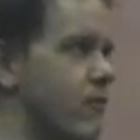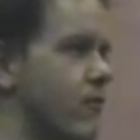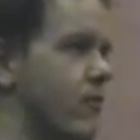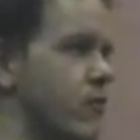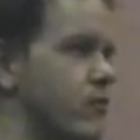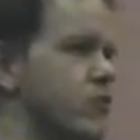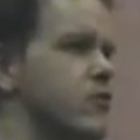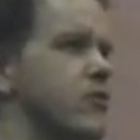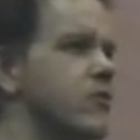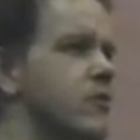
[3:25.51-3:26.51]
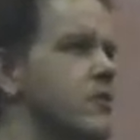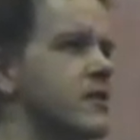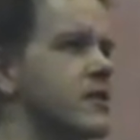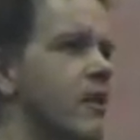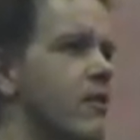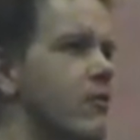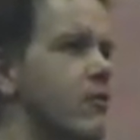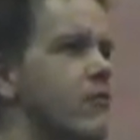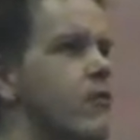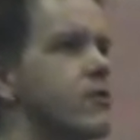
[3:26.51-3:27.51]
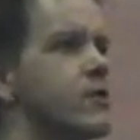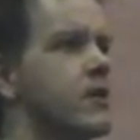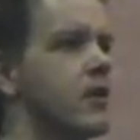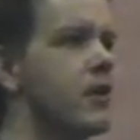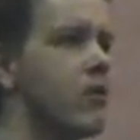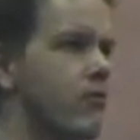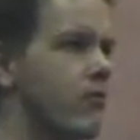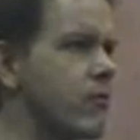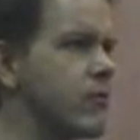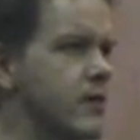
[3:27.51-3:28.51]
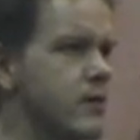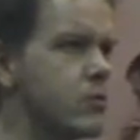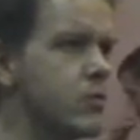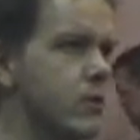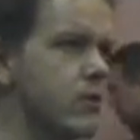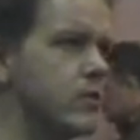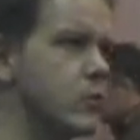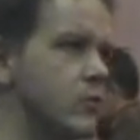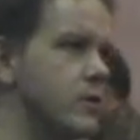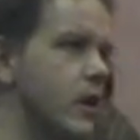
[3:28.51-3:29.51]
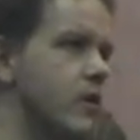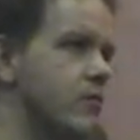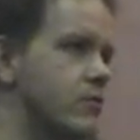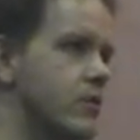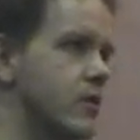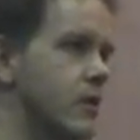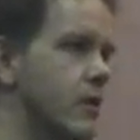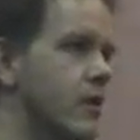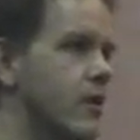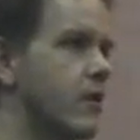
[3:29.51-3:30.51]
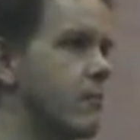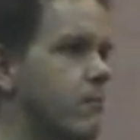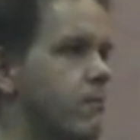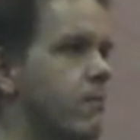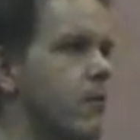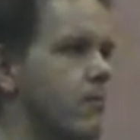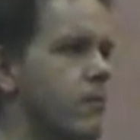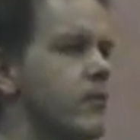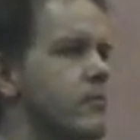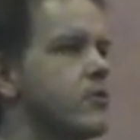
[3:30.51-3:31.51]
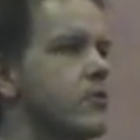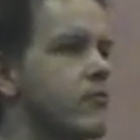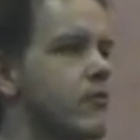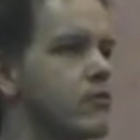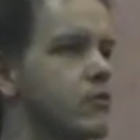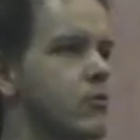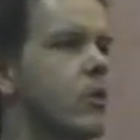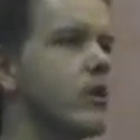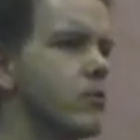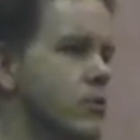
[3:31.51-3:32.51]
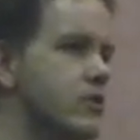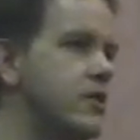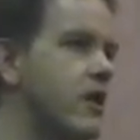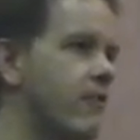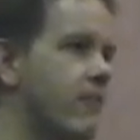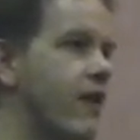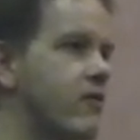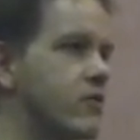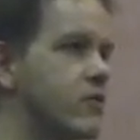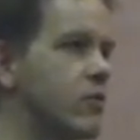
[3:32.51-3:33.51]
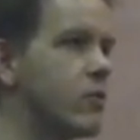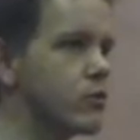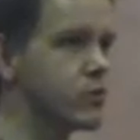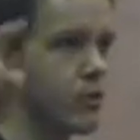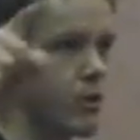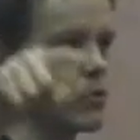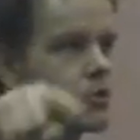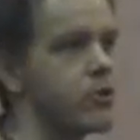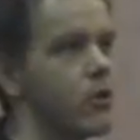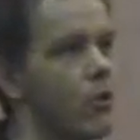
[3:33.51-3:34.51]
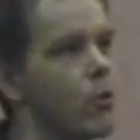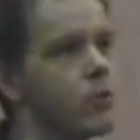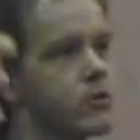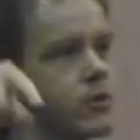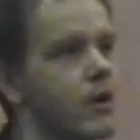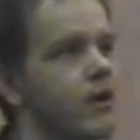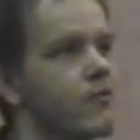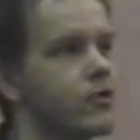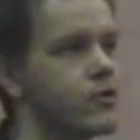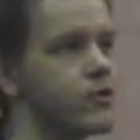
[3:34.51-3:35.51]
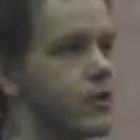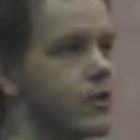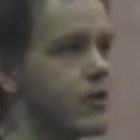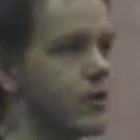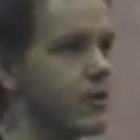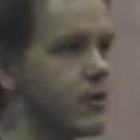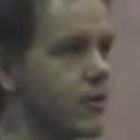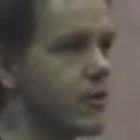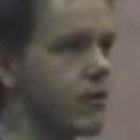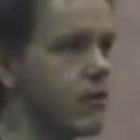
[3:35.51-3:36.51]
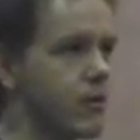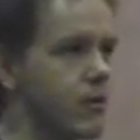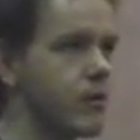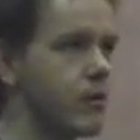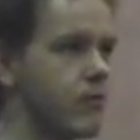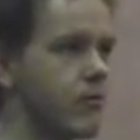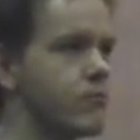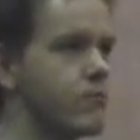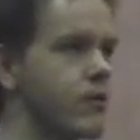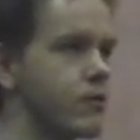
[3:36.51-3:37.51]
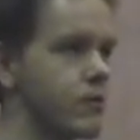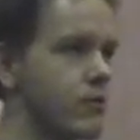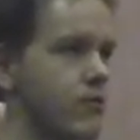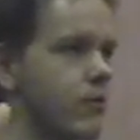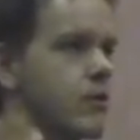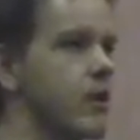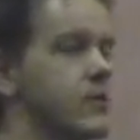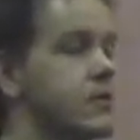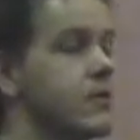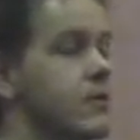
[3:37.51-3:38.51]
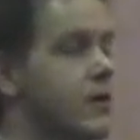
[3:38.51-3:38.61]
From those certain disks, there are only 14. Of course, this was done using the preliminary version. Well, it was DR5 of Snow, so there were still holes in the coverage in the footprint of the Virgo cluster.